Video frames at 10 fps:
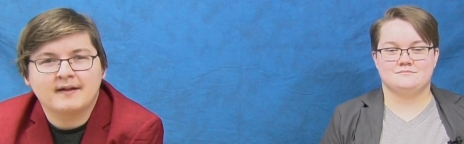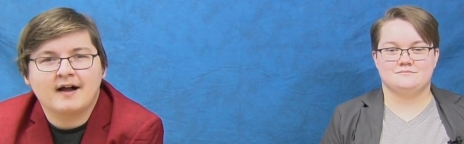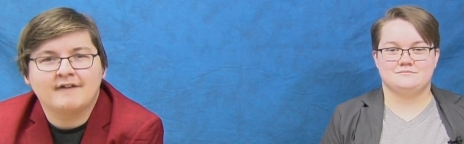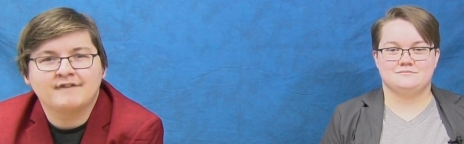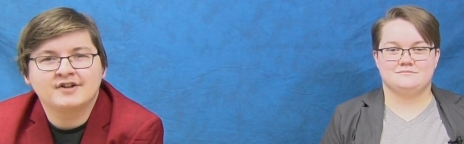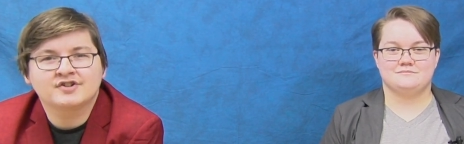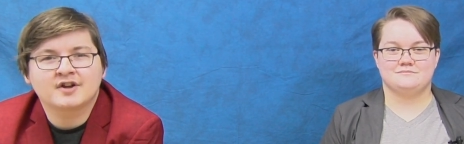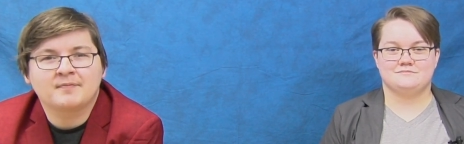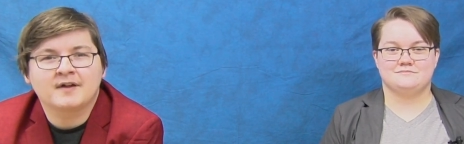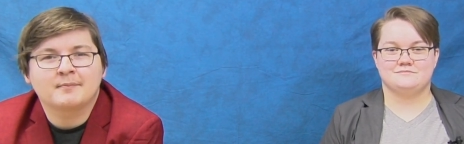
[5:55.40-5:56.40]
Speaker 1: uh, finished
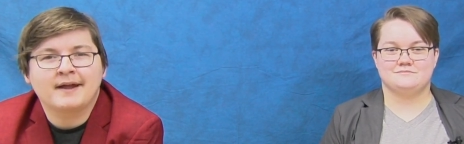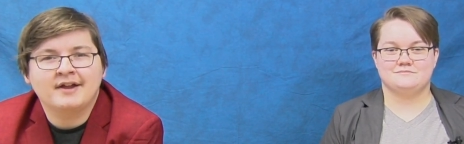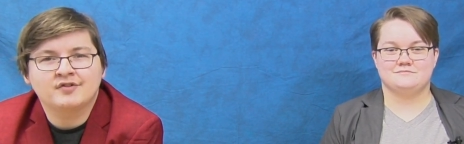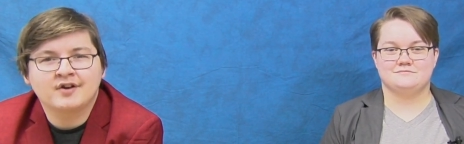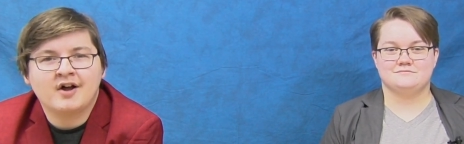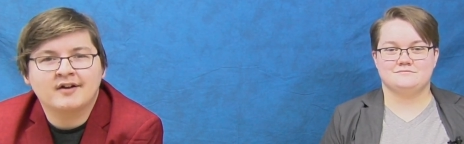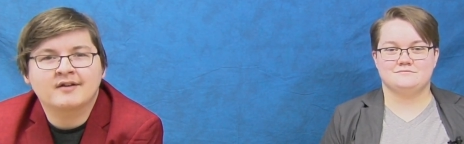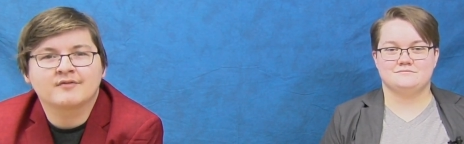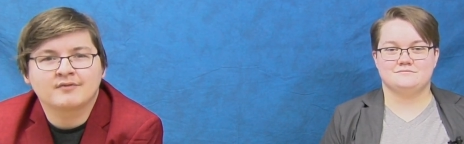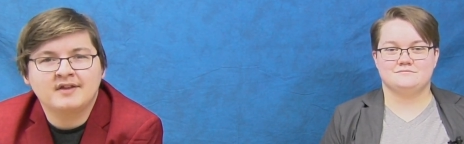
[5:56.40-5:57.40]
up their
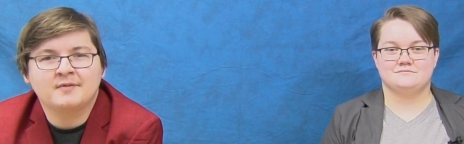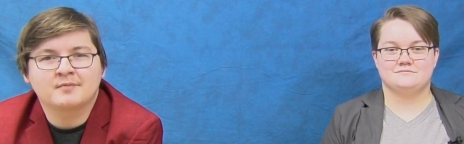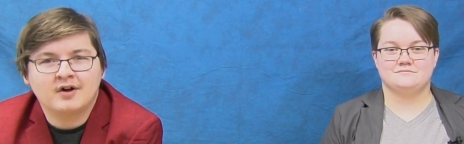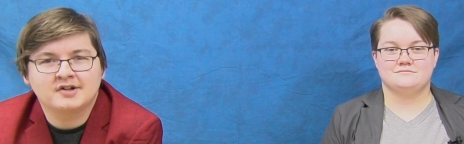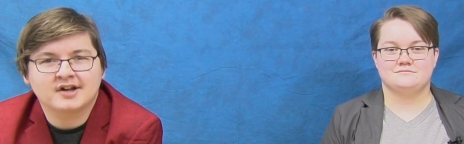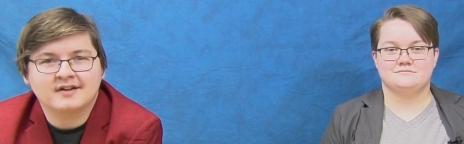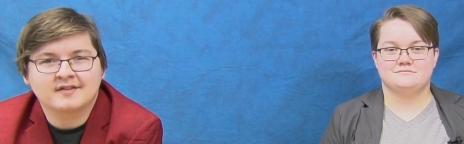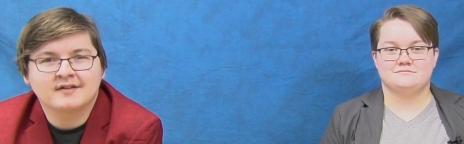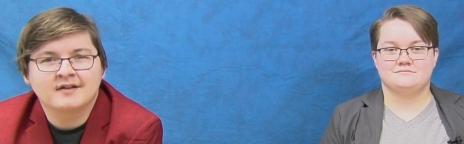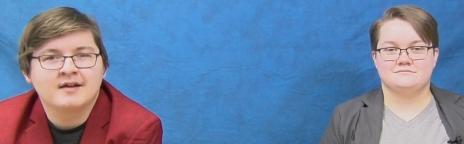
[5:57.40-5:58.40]
patriotic wreath
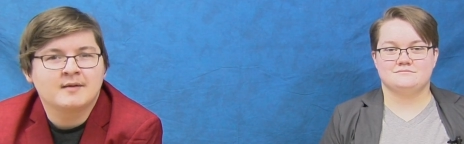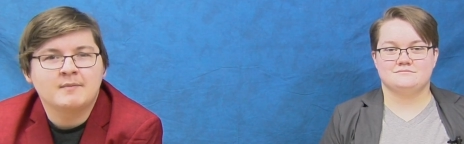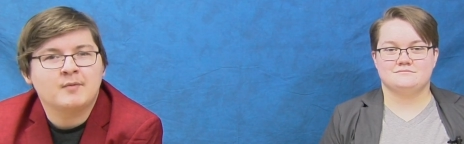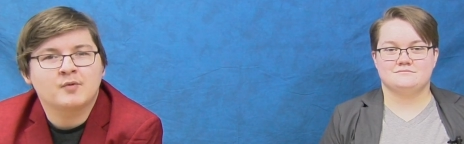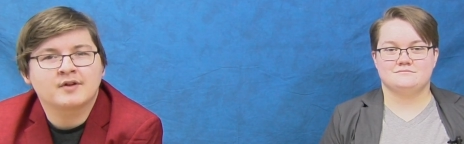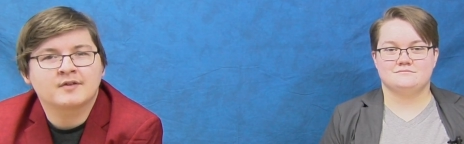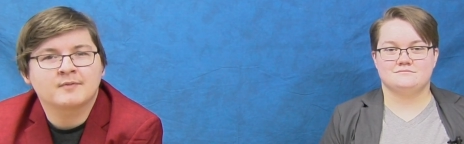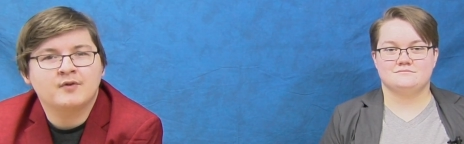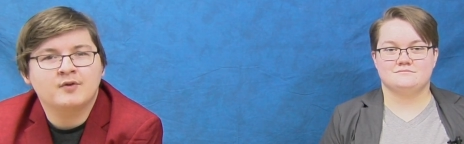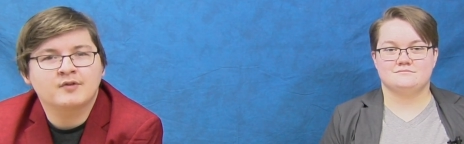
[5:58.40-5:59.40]
projects. Maybe we'll get some
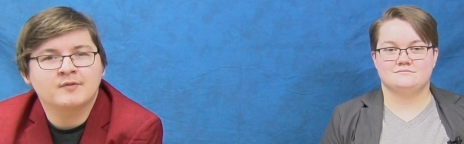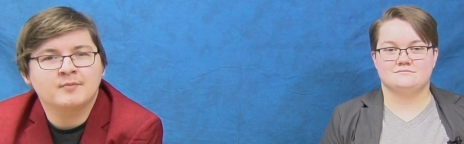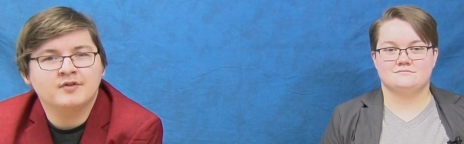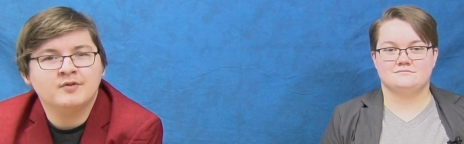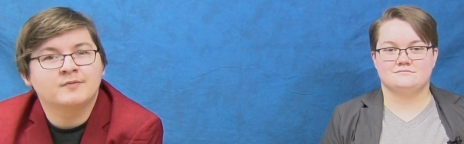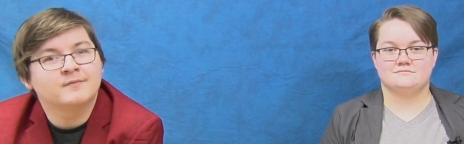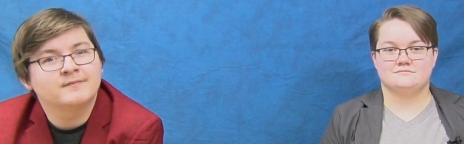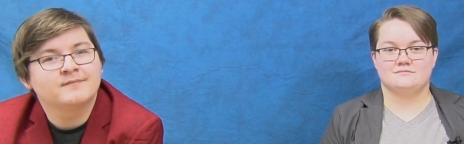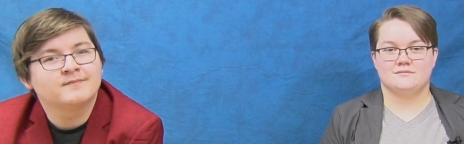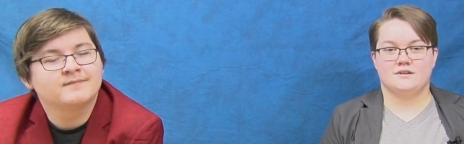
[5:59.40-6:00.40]
photos of them soon.
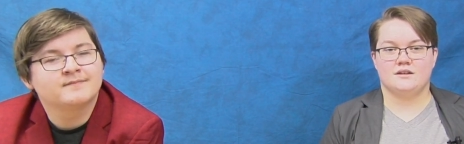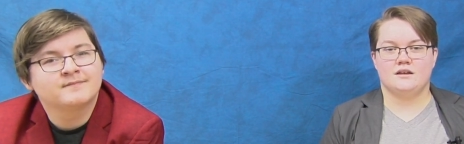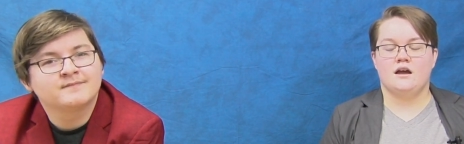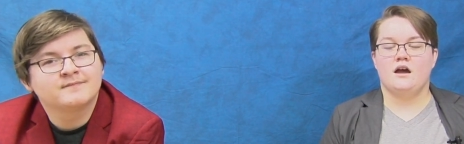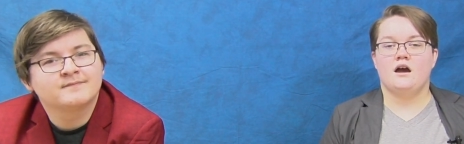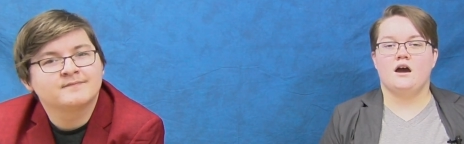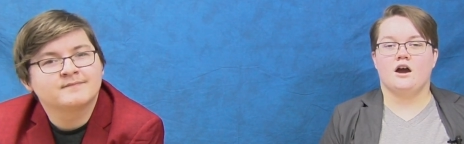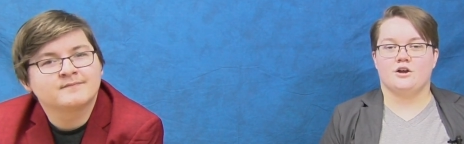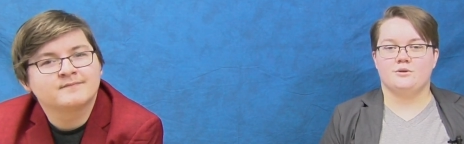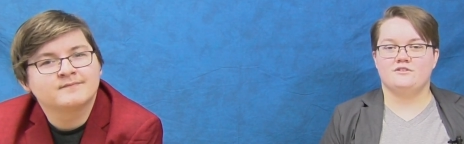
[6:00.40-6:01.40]

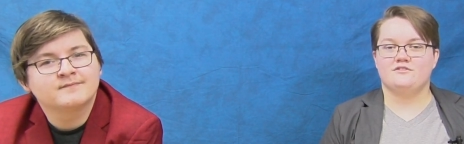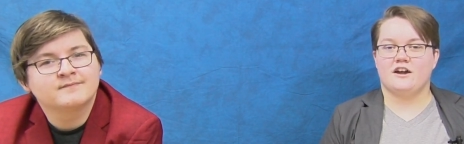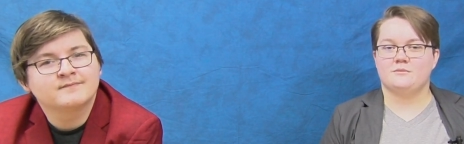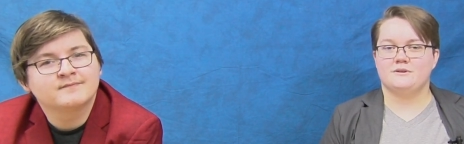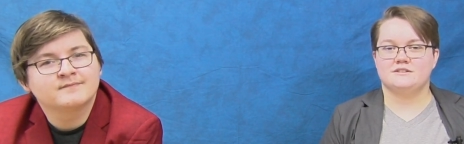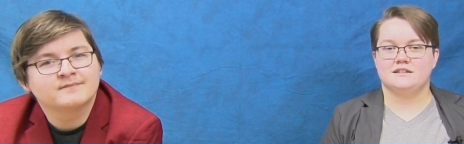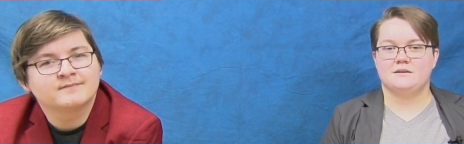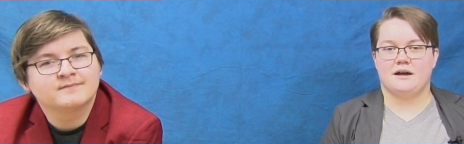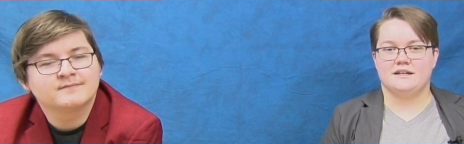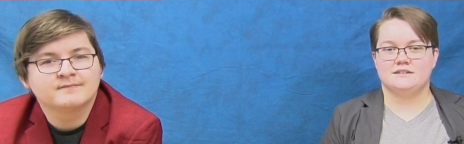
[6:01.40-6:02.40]
Speaker 2: Are you
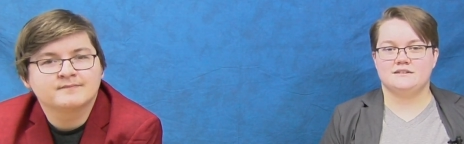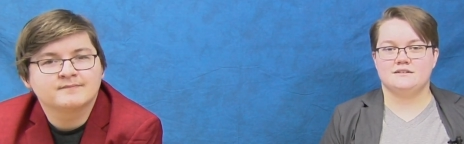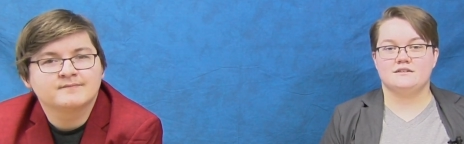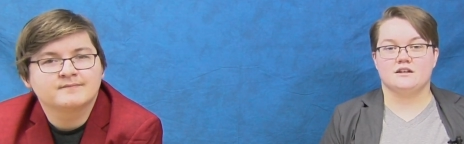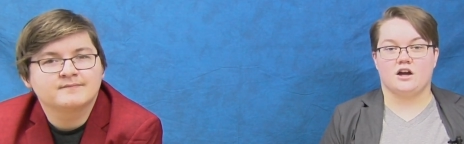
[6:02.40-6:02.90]
environmentally minded? The